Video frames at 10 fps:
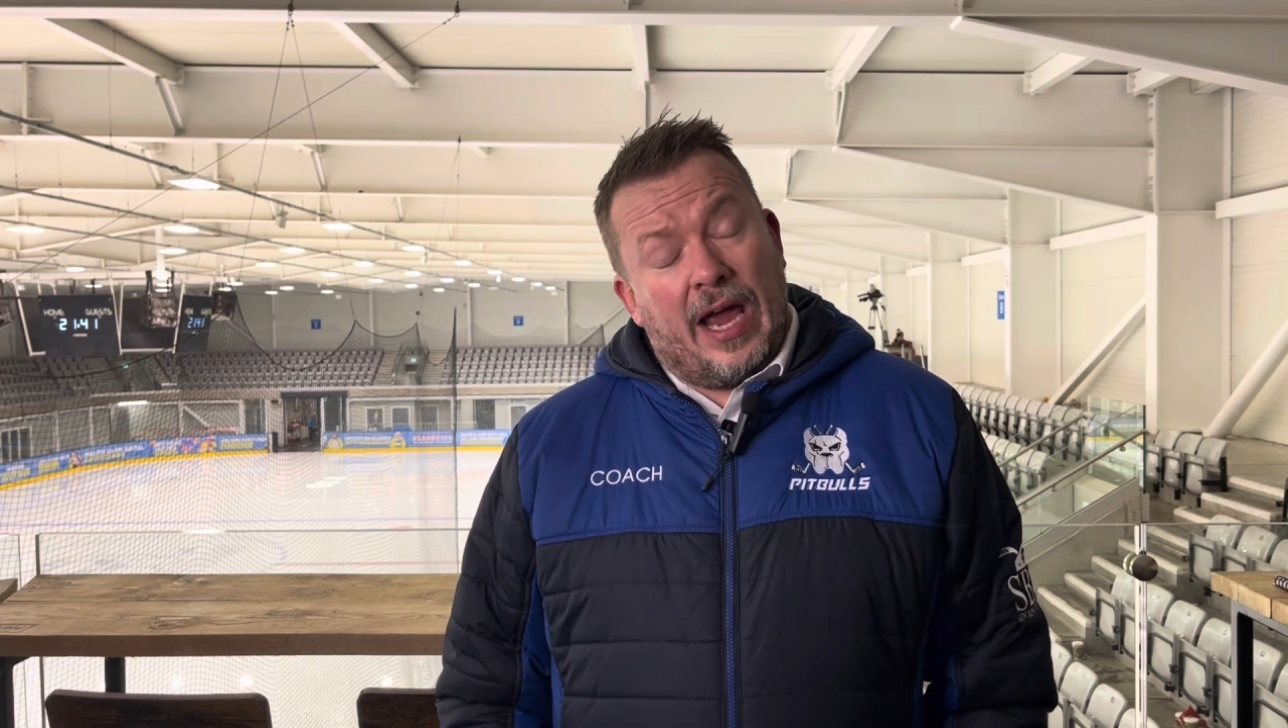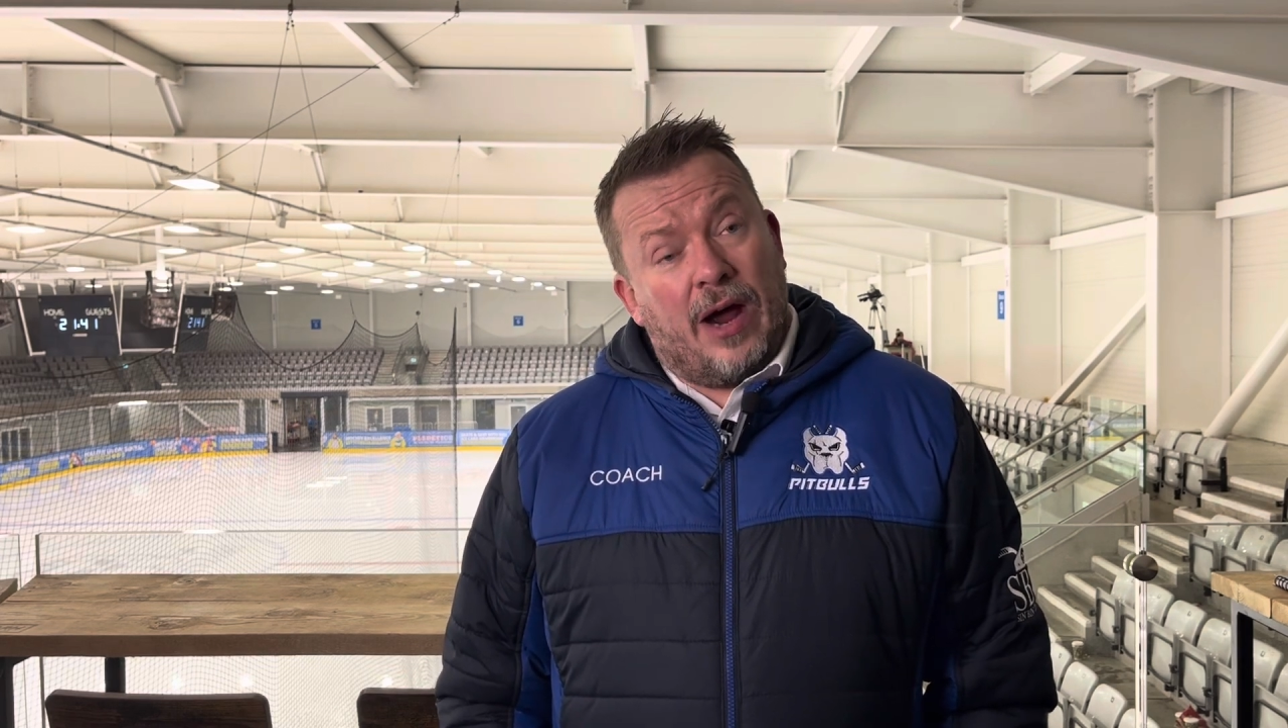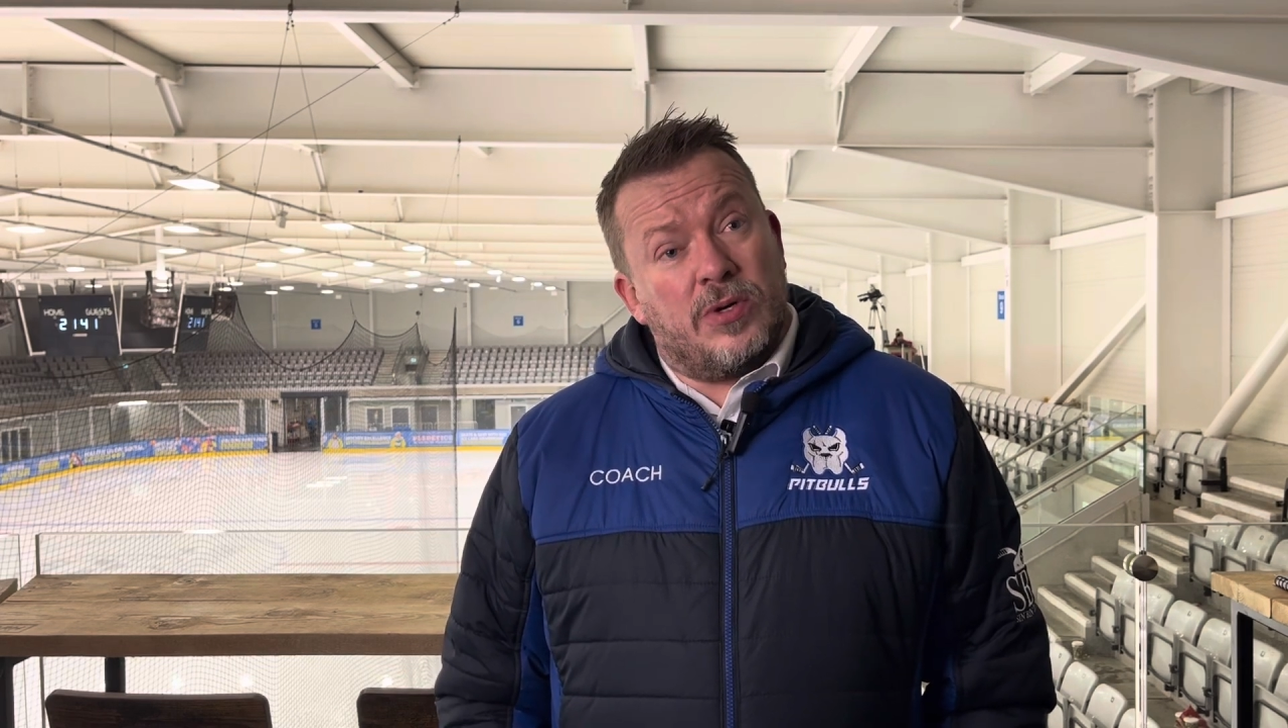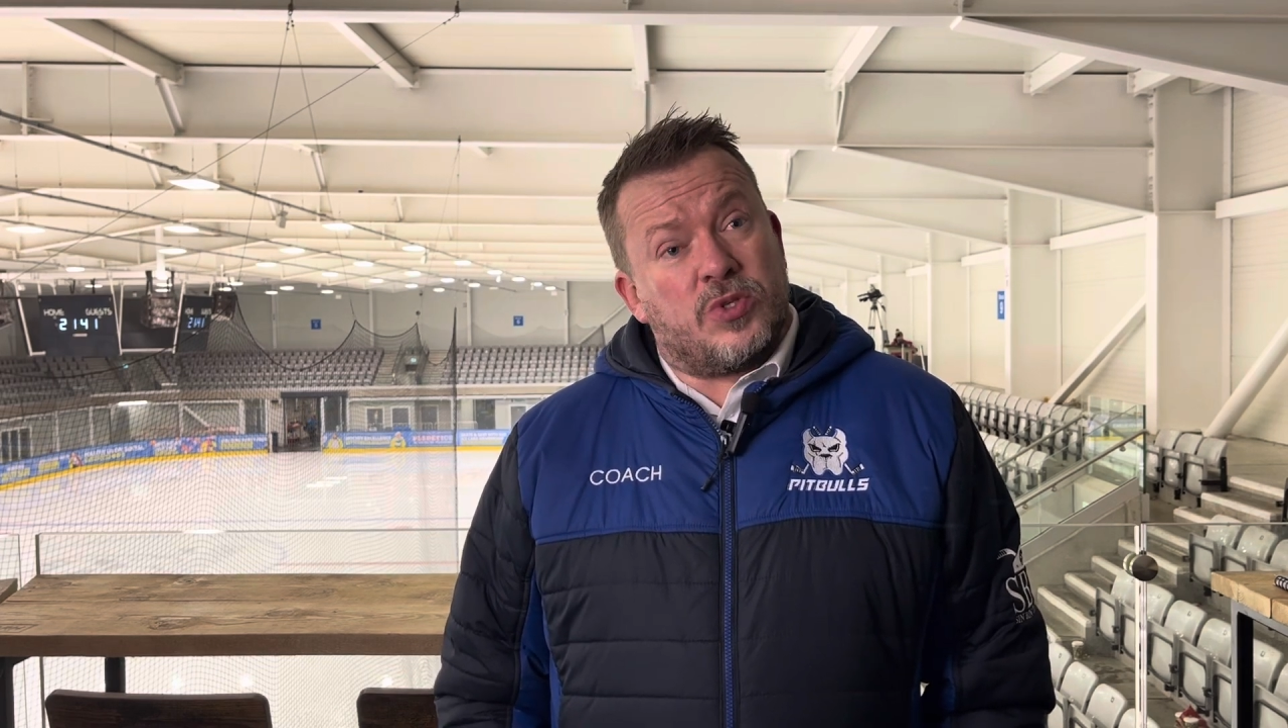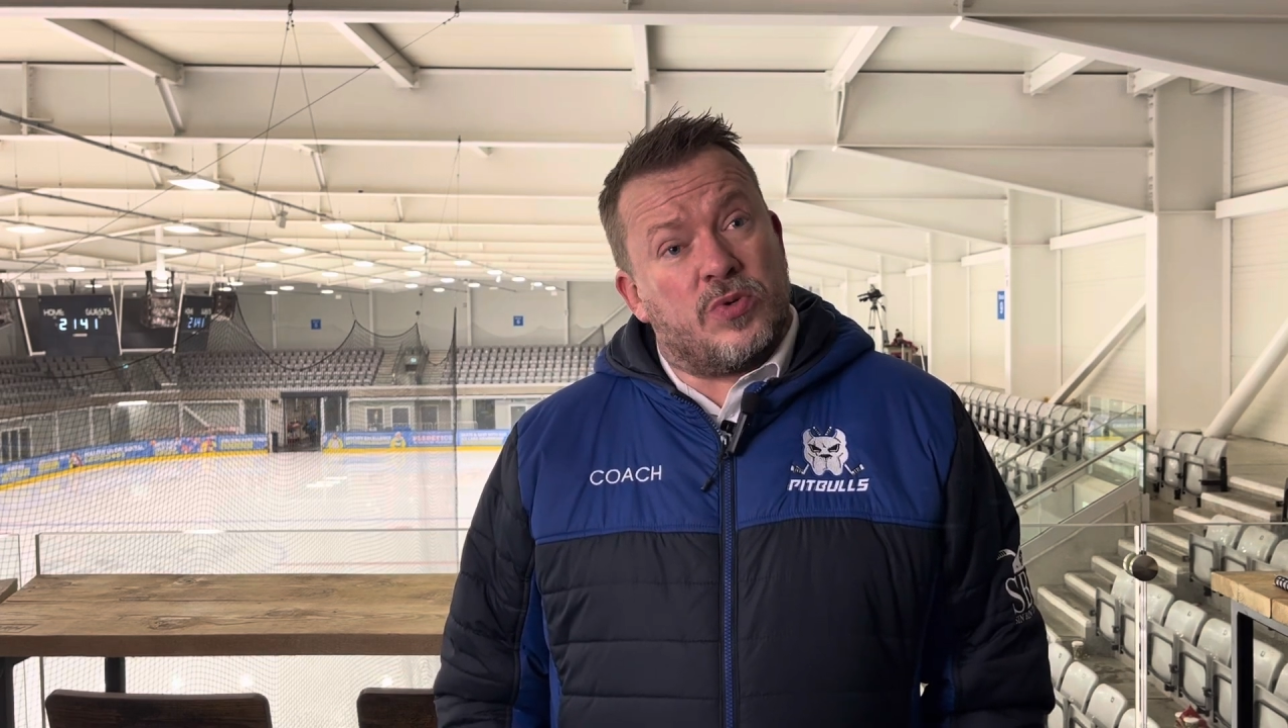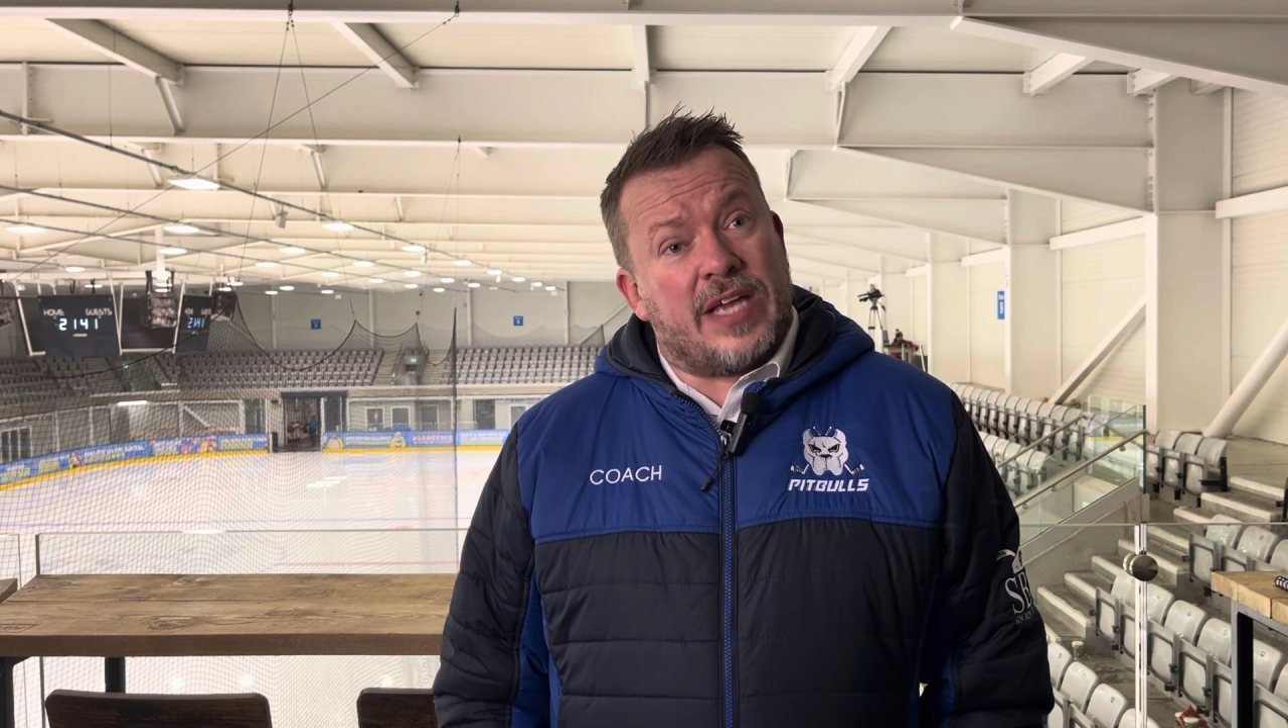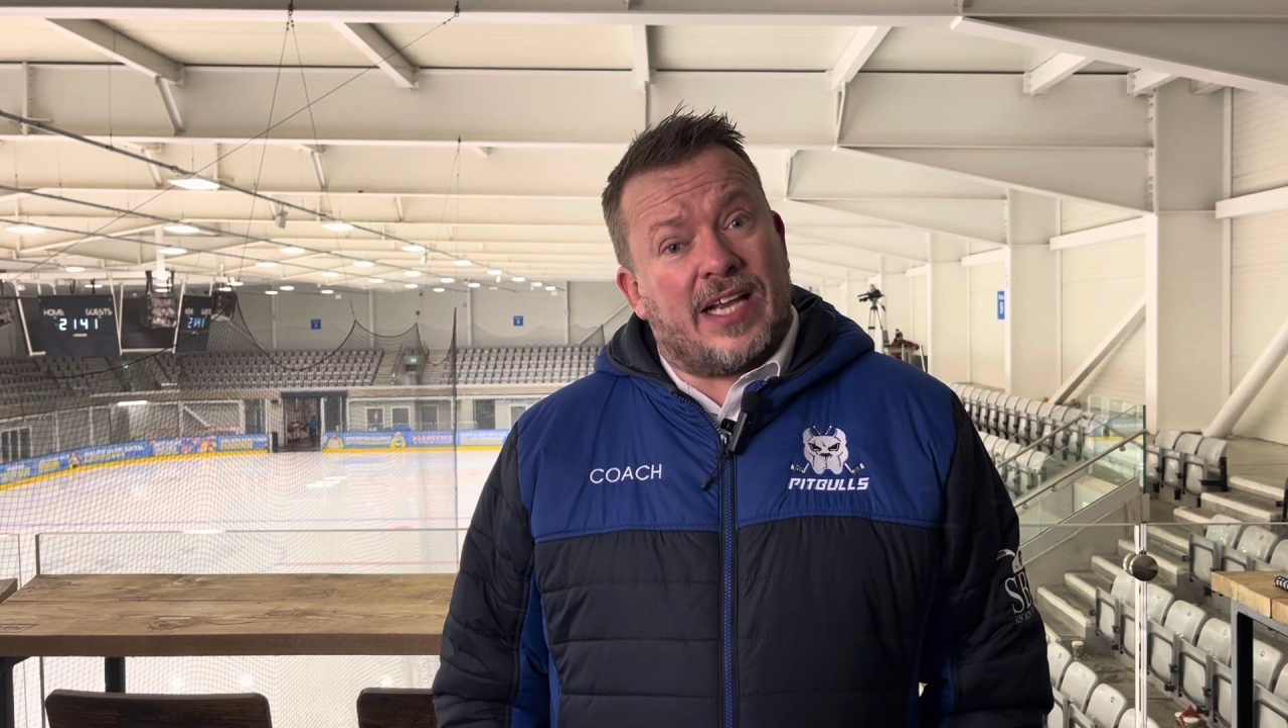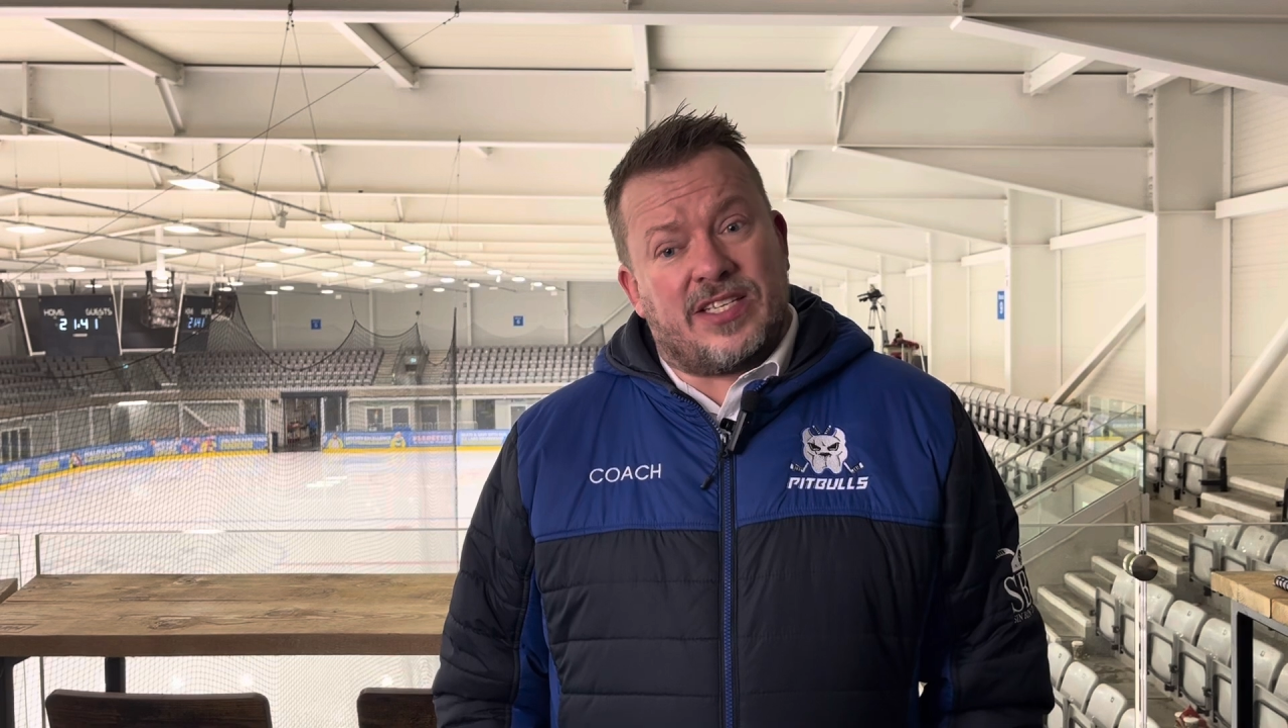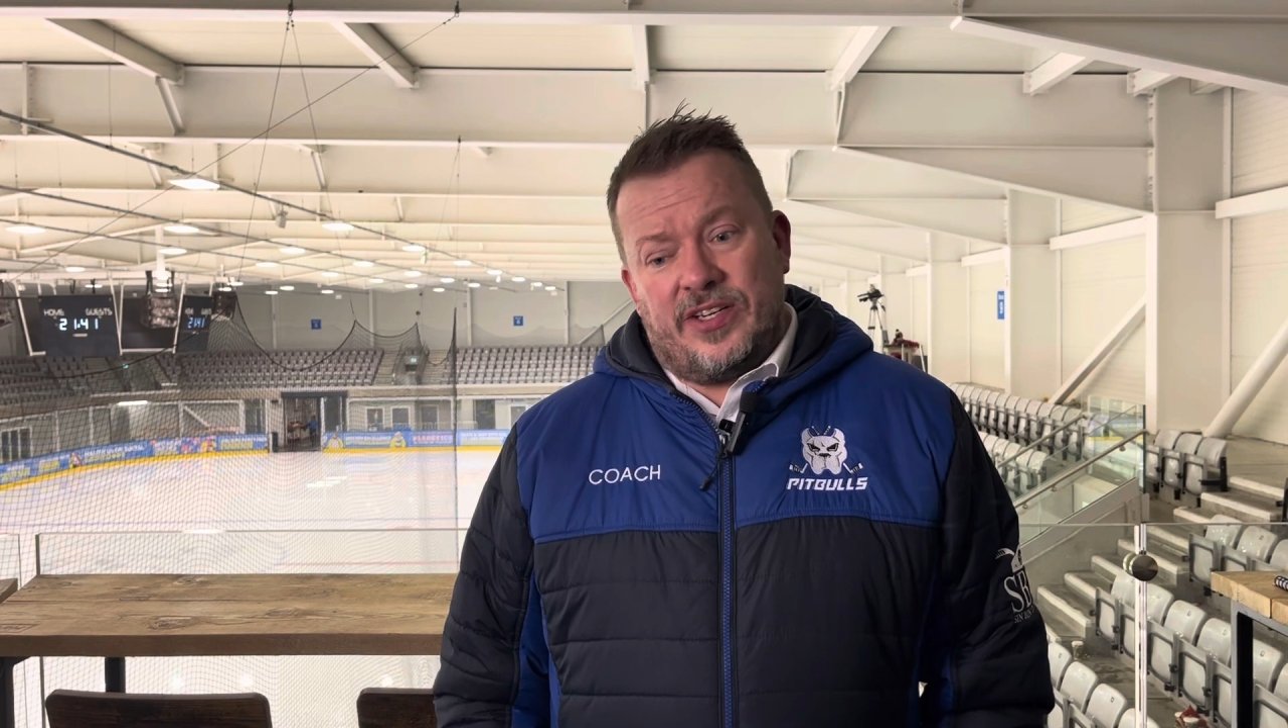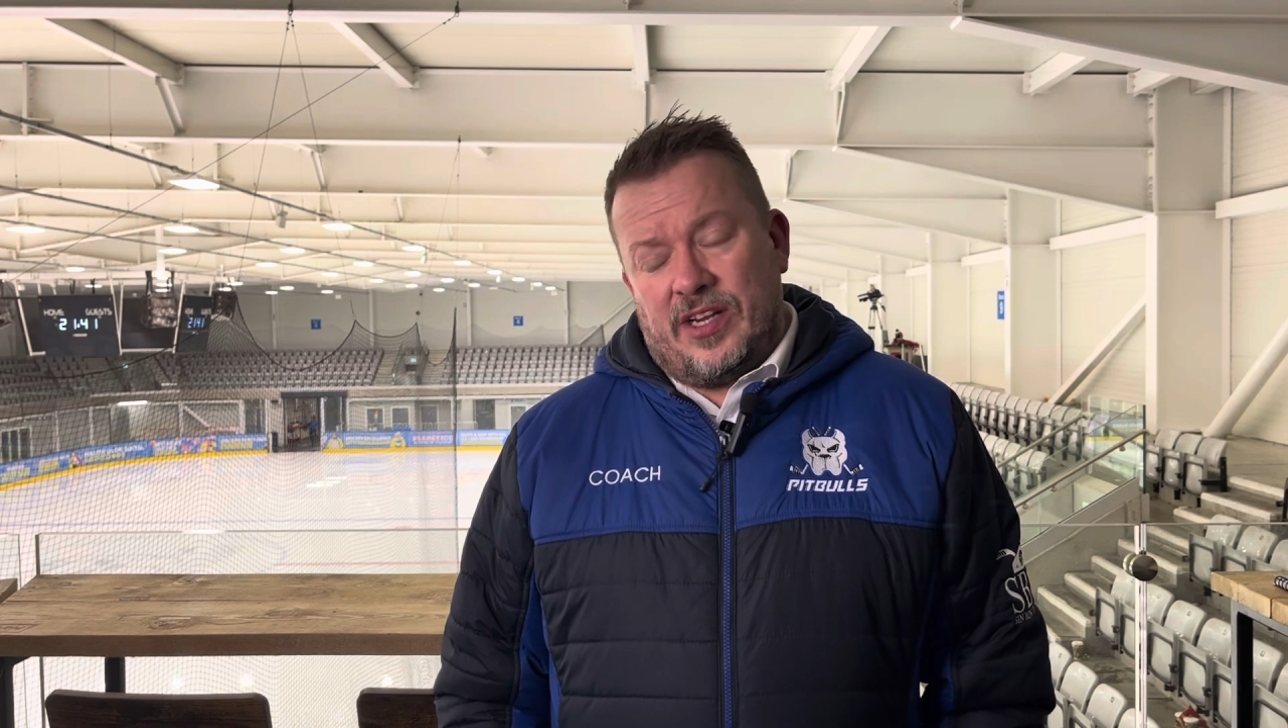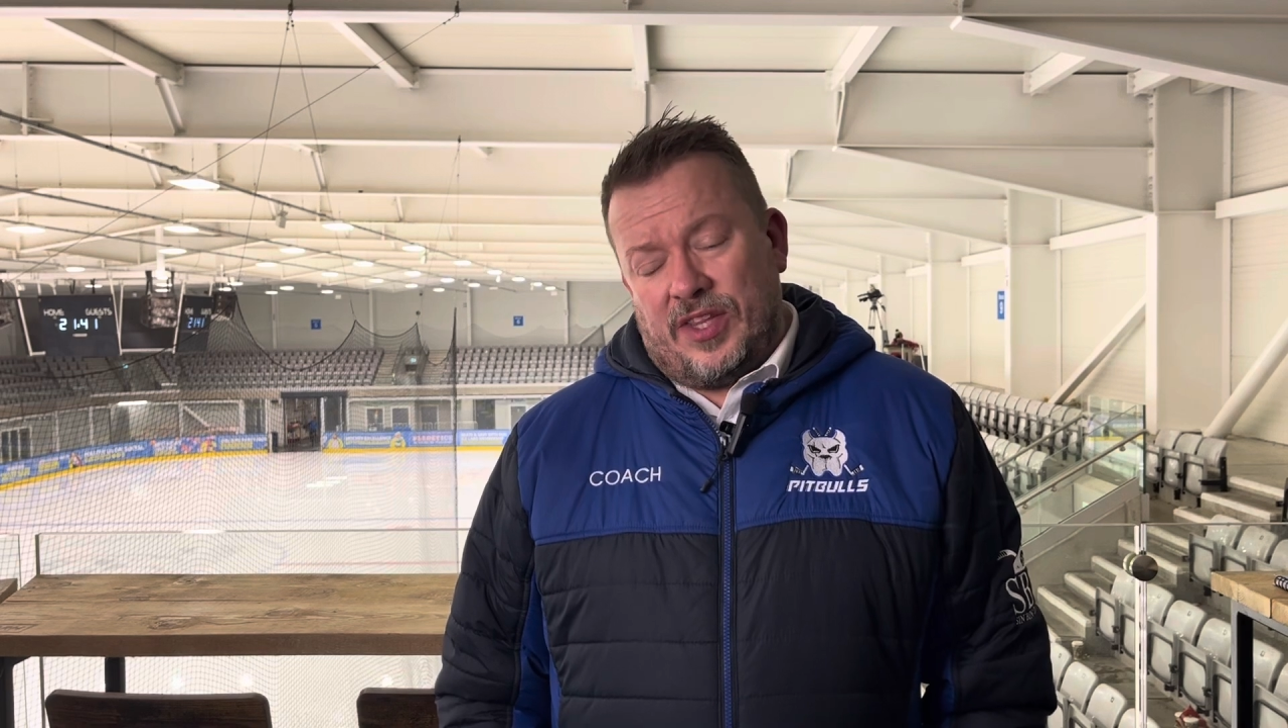hours was excellent.